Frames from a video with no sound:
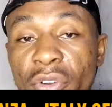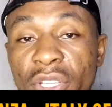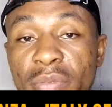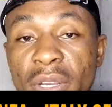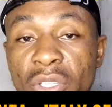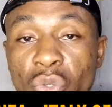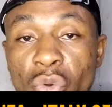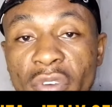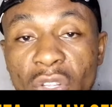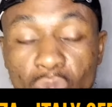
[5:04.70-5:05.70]
for this match is
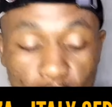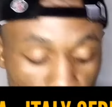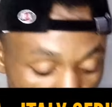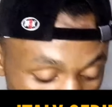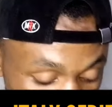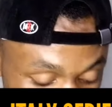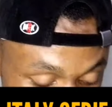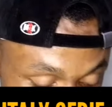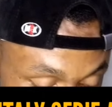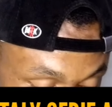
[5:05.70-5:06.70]
over 2 goals
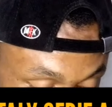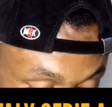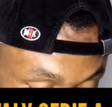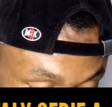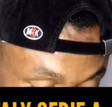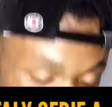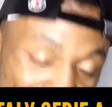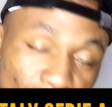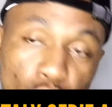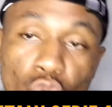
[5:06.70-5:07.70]
at
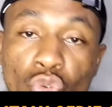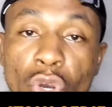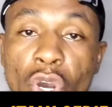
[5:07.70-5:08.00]
1.52